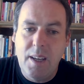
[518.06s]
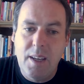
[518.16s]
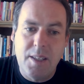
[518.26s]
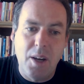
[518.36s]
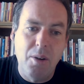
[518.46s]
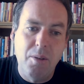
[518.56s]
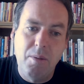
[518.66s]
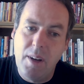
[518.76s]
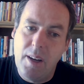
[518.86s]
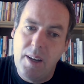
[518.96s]

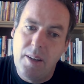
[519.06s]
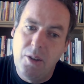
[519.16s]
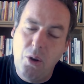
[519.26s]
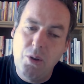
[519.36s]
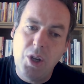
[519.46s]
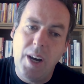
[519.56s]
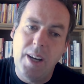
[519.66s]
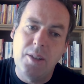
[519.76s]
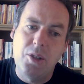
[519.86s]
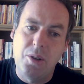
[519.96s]
So, no
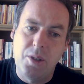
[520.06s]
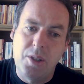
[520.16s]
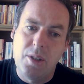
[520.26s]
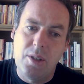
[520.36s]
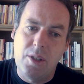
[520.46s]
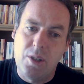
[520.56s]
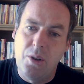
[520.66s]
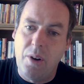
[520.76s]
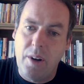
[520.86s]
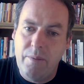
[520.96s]
child should
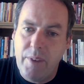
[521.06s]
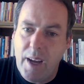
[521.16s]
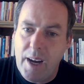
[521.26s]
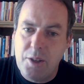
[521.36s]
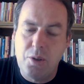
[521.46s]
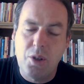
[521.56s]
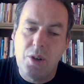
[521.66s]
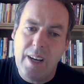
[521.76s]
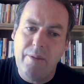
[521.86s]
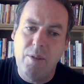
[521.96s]
snore, and you
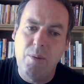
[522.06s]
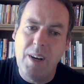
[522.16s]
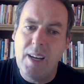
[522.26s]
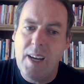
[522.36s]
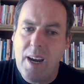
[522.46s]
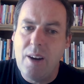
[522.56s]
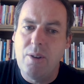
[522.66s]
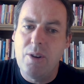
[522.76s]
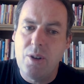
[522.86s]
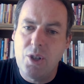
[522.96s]
should never really hear
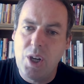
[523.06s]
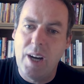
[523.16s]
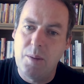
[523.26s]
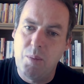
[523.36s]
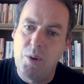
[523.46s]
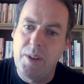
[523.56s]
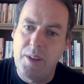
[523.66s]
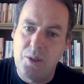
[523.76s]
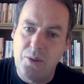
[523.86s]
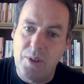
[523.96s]
your child
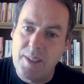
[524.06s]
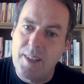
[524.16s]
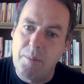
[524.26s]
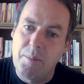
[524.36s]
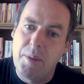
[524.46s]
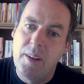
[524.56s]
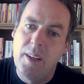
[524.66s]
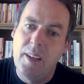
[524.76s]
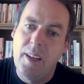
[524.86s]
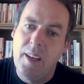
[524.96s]
breathing during sleep.
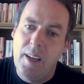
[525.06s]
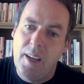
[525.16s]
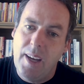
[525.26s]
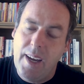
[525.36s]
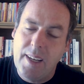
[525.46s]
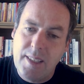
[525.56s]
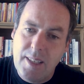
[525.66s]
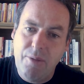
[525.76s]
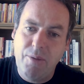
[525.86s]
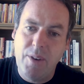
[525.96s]
It's
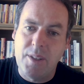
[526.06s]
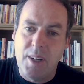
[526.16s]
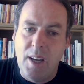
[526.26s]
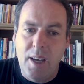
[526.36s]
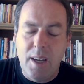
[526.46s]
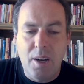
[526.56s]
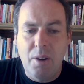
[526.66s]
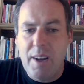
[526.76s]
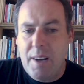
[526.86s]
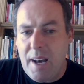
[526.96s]
different. You
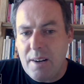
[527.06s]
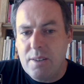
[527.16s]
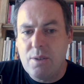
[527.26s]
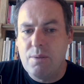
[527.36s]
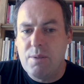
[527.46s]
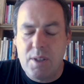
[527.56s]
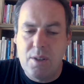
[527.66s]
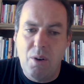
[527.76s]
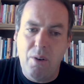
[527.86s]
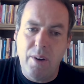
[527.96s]
know, an adult who is
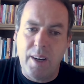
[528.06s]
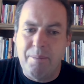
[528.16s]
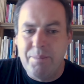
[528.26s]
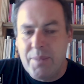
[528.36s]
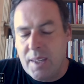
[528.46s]
snoring